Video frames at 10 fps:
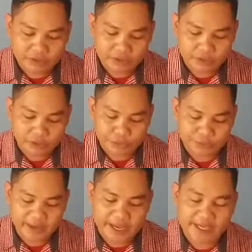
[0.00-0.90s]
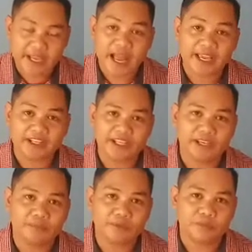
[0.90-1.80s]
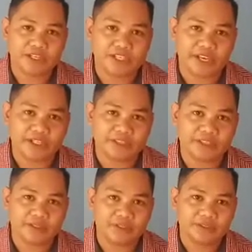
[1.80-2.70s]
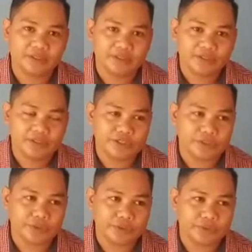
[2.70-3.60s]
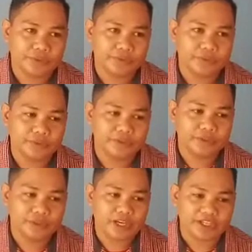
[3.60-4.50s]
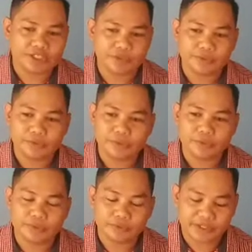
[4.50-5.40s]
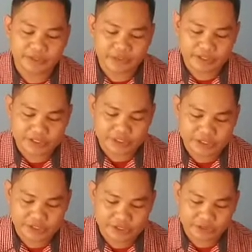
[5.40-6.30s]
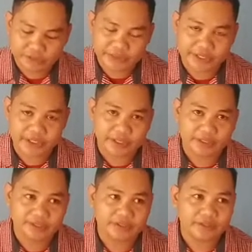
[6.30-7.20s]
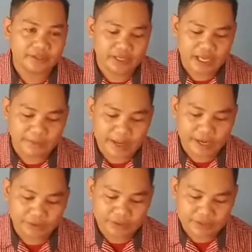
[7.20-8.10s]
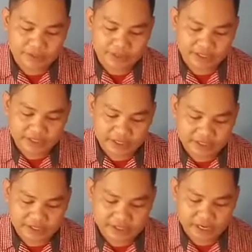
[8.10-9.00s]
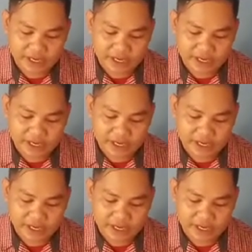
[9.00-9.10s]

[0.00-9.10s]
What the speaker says: wrote by Guy de Maupassant. So as you read this story about the necklace,